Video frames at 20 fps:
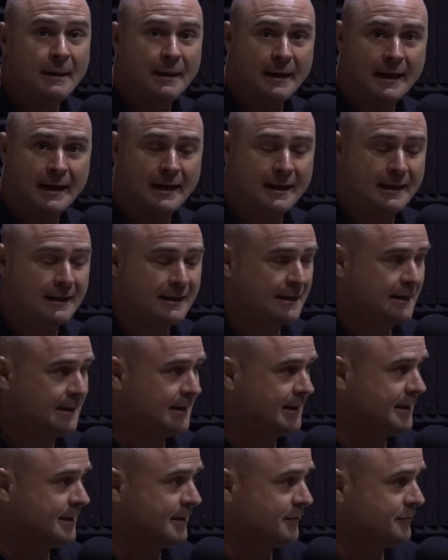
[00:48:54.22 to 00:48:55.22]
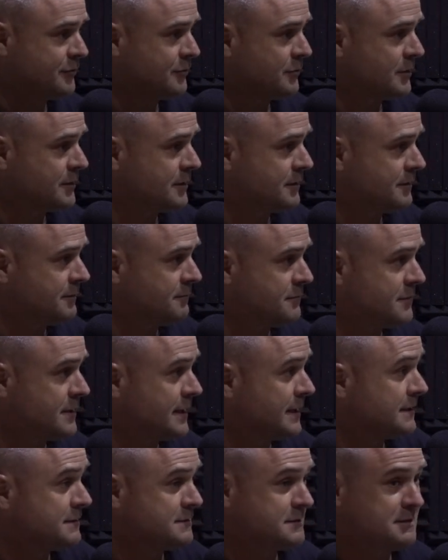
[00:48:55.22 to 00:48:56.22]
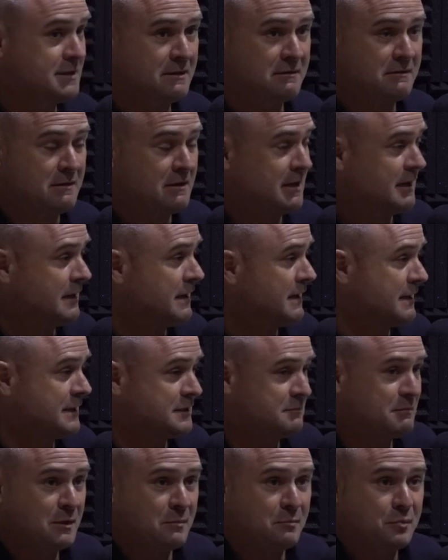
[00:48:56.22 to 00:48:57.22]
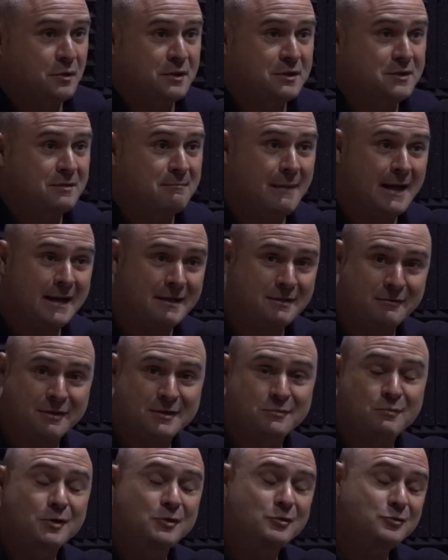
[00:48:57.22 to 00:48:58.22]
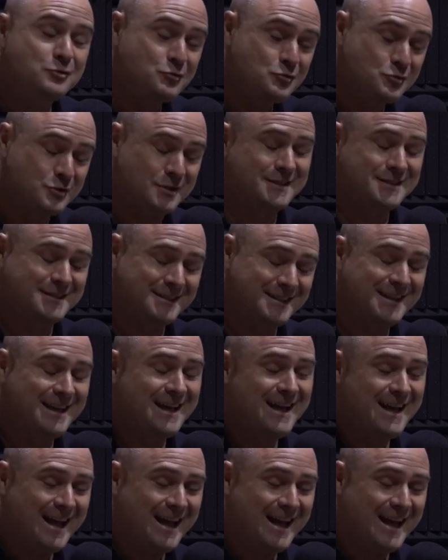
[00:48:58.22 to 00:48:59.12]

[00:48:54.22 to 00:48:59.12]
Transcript: yeah. uh, and, and a few other things that I, I guess we could put in some manta rays, what you usually see